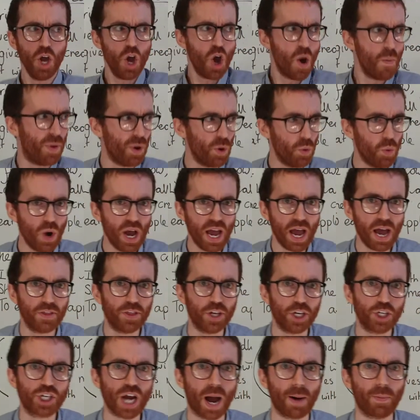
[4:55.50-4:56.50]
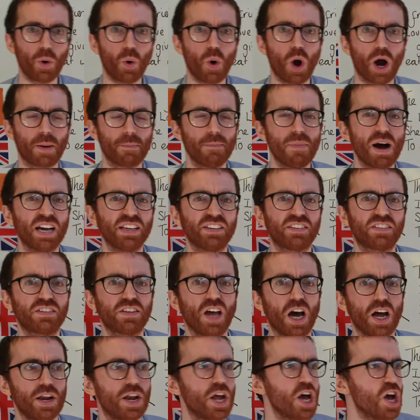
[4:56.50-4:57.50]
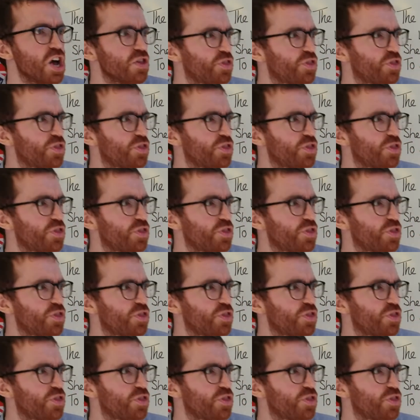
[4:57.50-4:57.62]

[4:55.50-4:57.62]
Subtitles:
Beware the Jabberwock, my son,